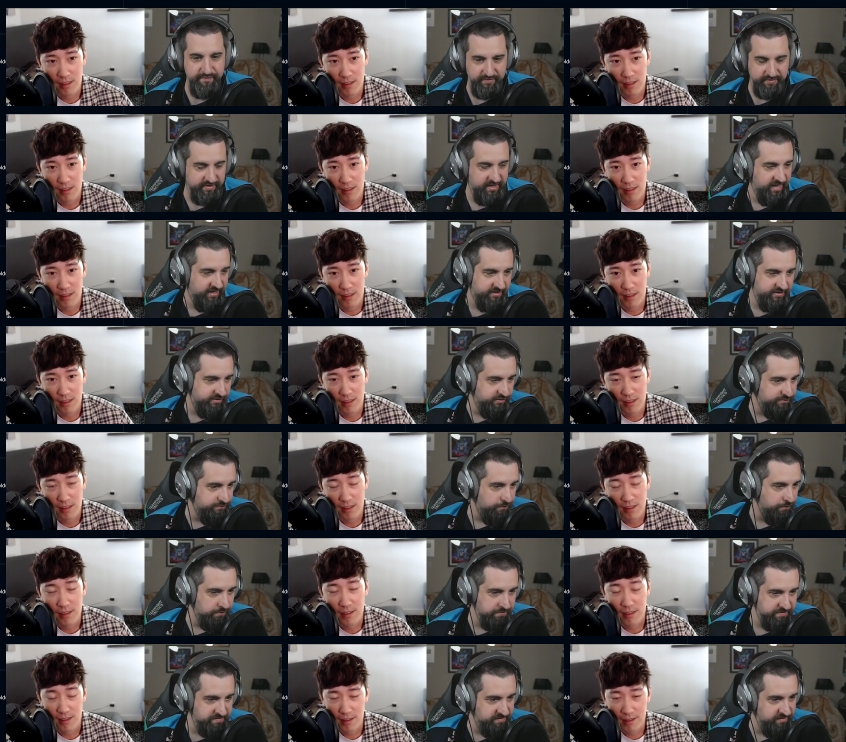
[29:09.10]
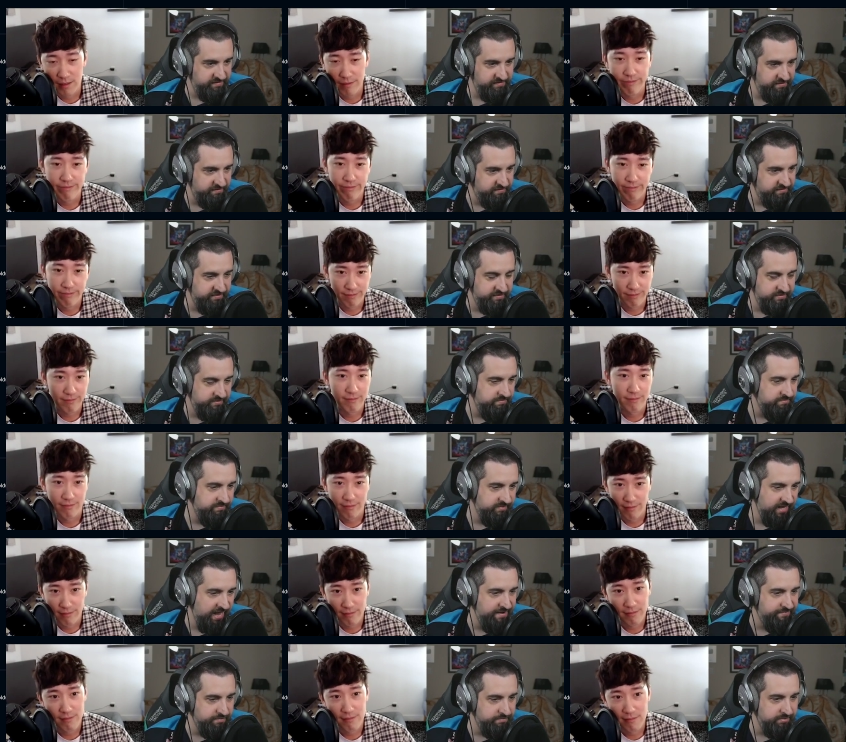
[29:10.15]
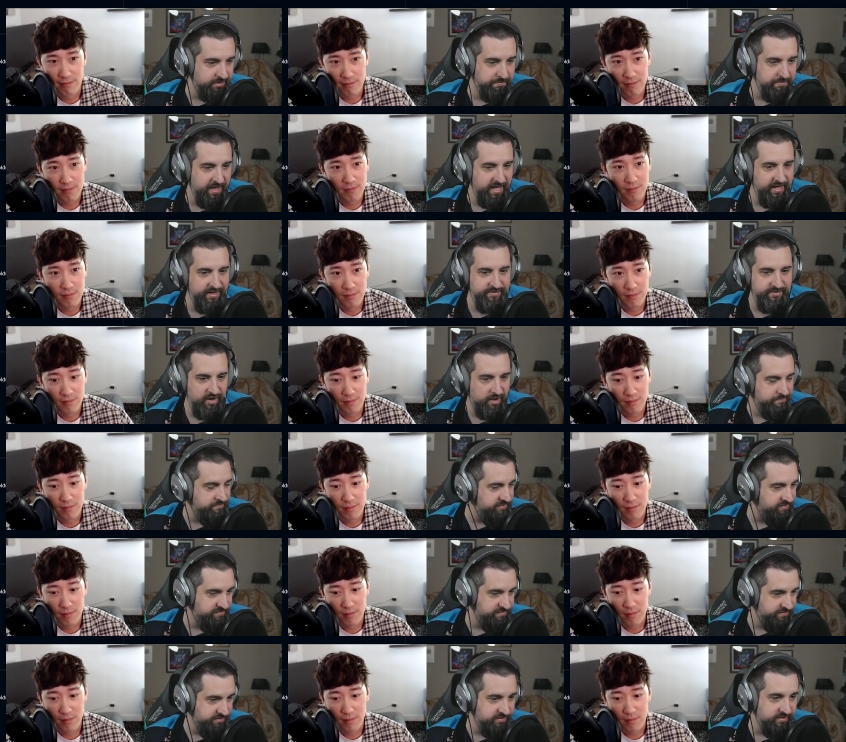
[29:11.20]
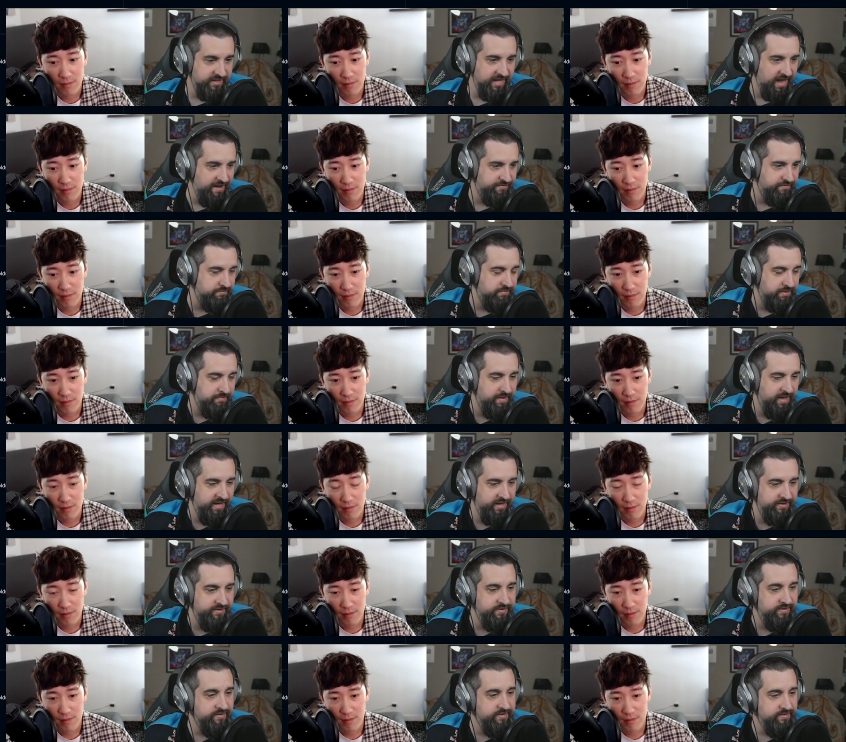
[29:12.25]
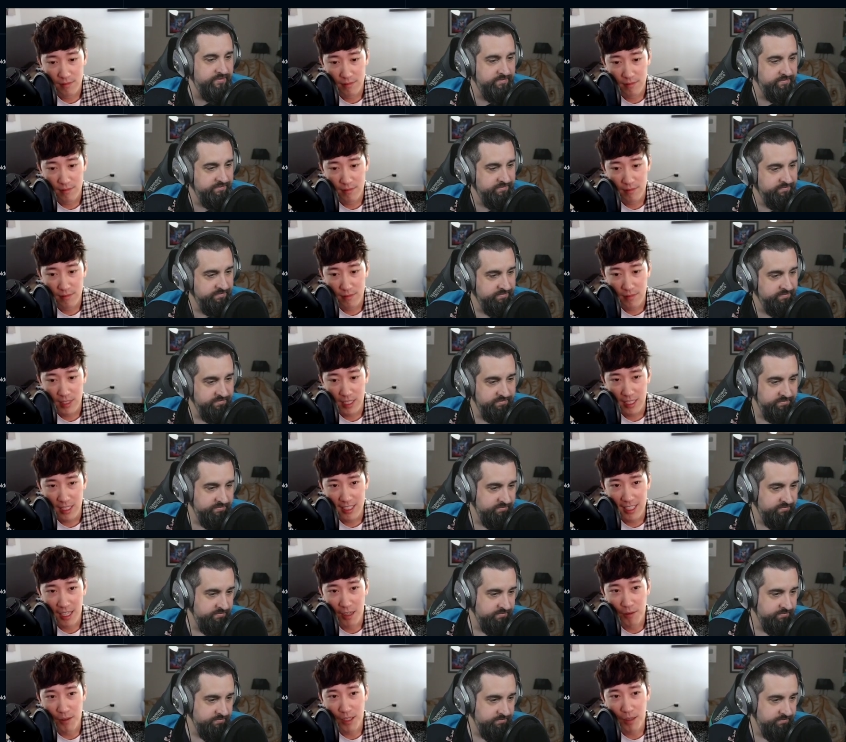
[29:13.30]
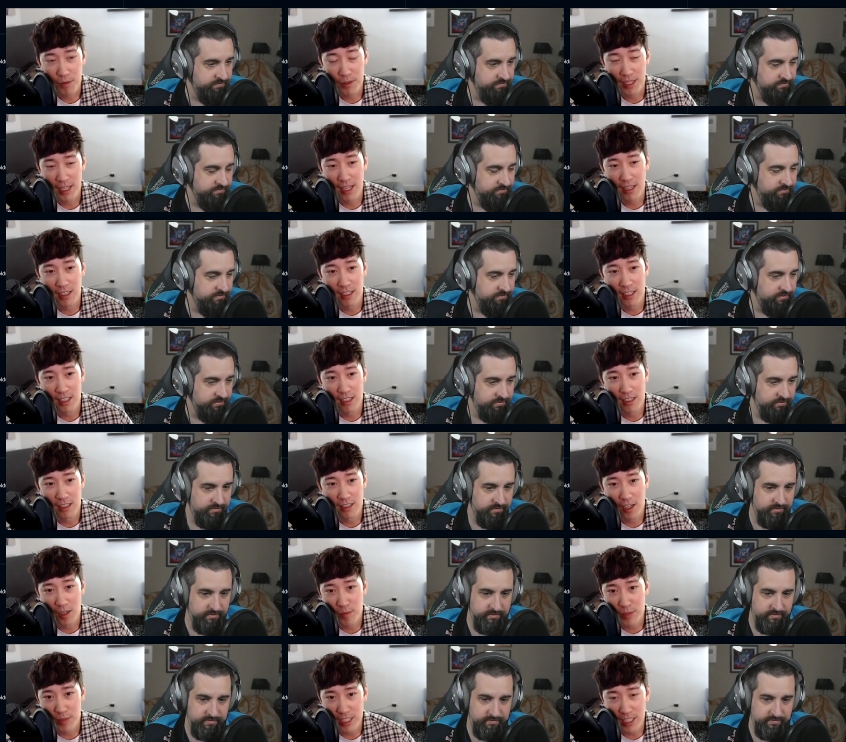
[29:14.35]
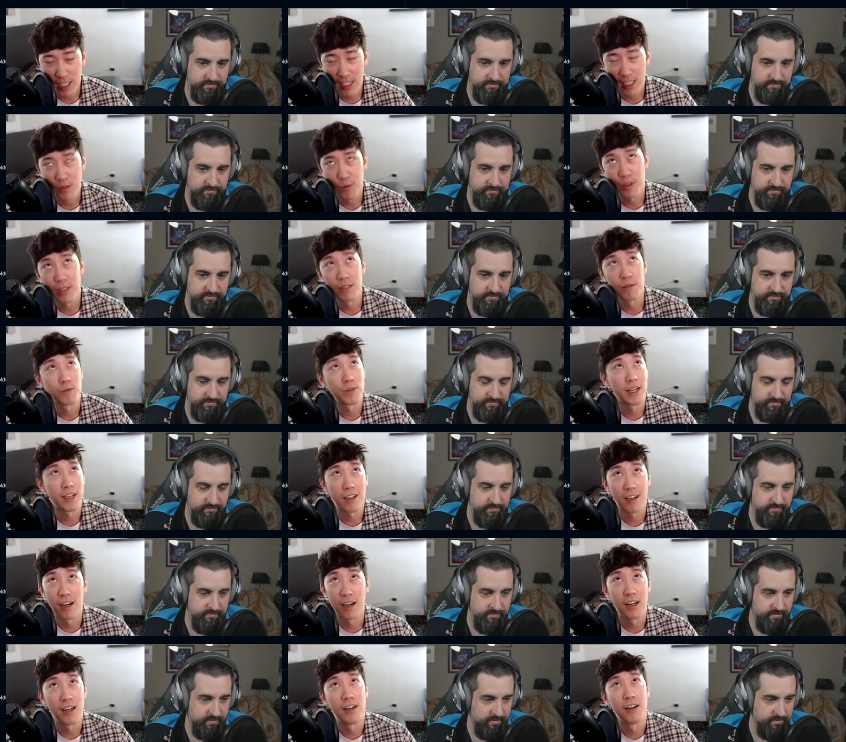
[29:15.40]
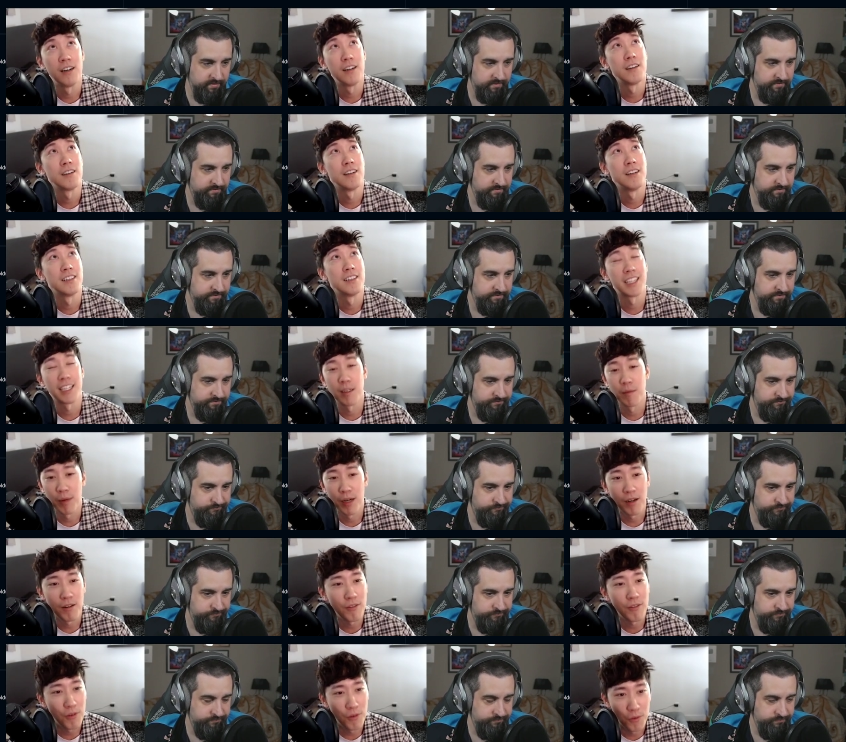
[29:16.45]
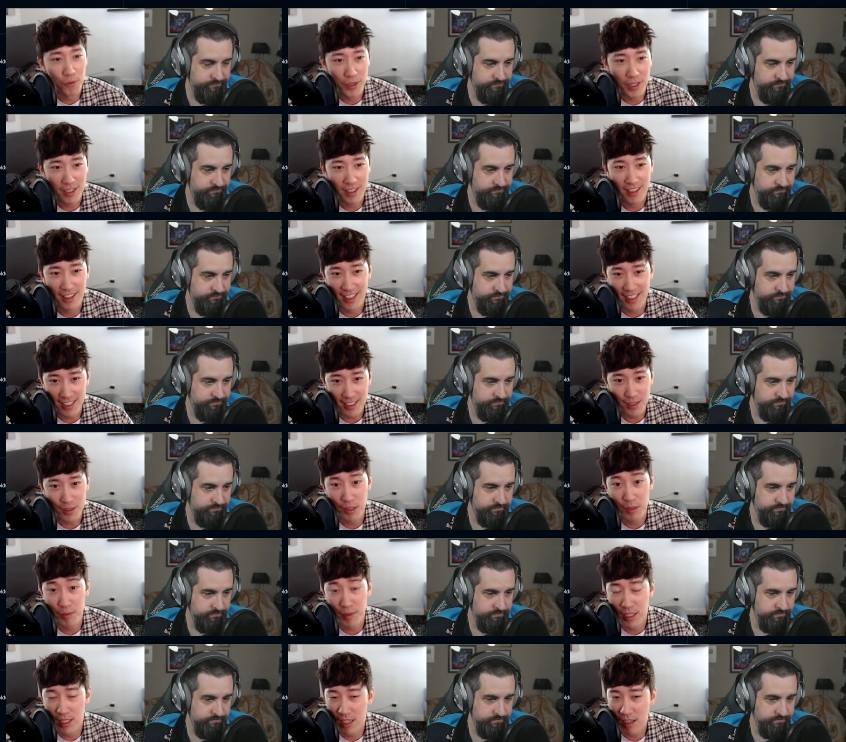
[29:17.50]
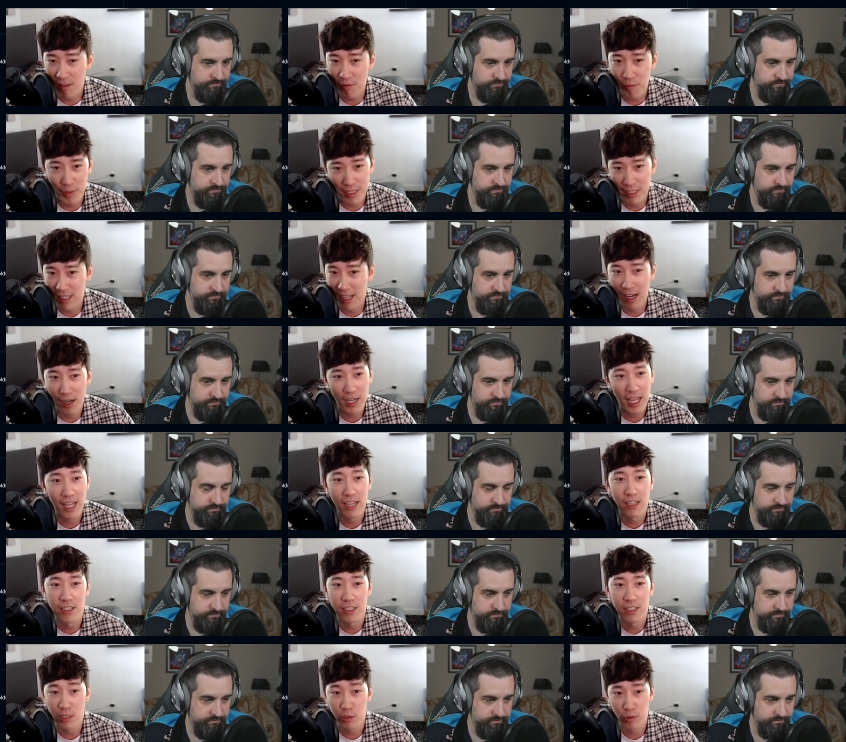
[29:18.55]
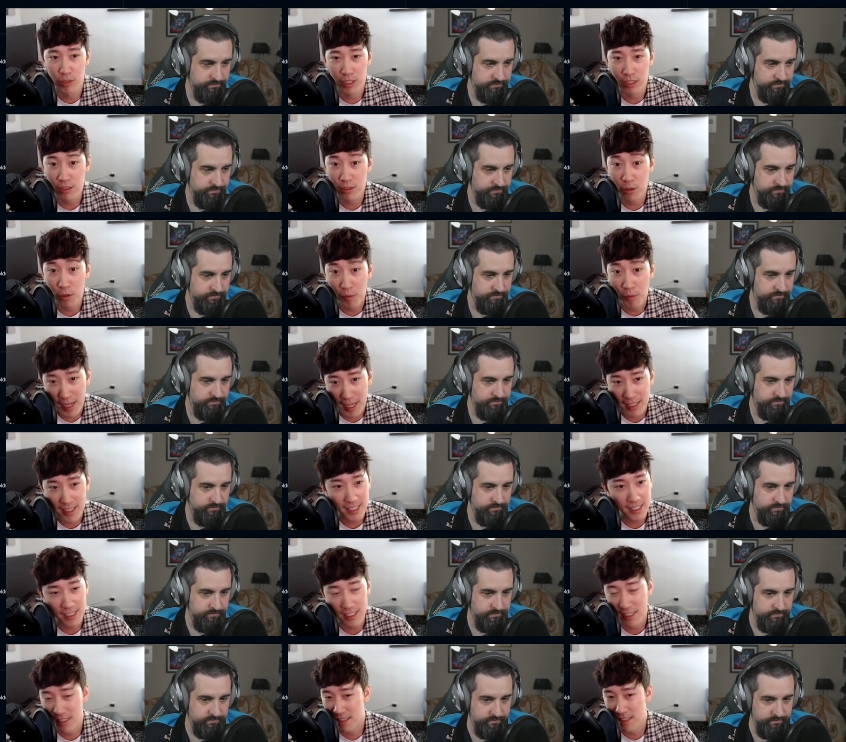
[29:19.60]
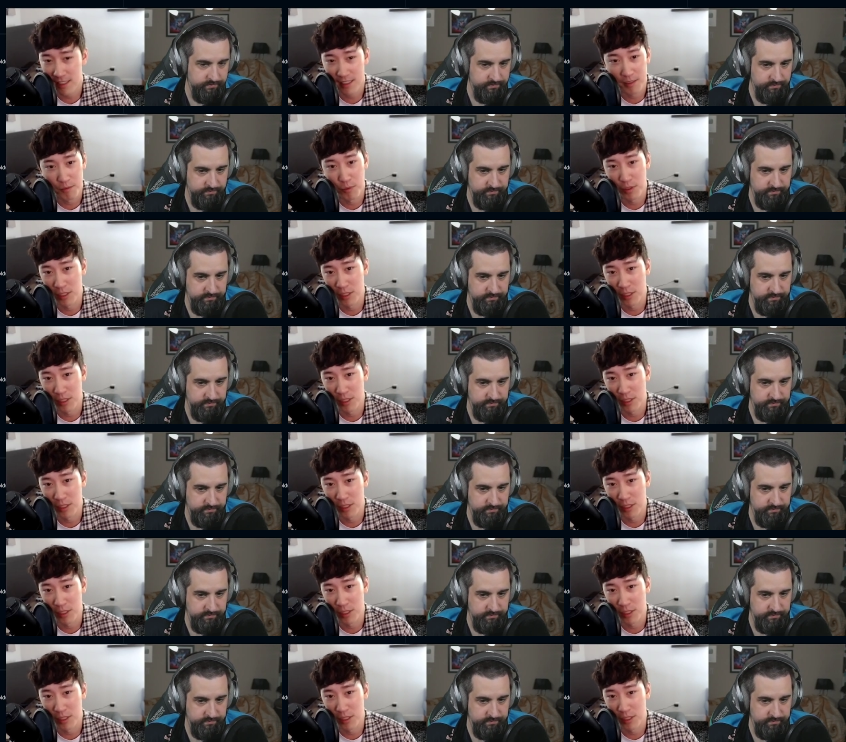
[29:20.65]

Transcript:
Speaker 1: and Cannoneer 4 and 6 are still laughably bad. Nomsy's still laughably bad. Yeah, we thought with the Cannoneer
Speaker 2: Nomsy change, with the ring, uh, uh Senna buff, with this, it'd be enough, but uh, Cannoneers were just so bad that this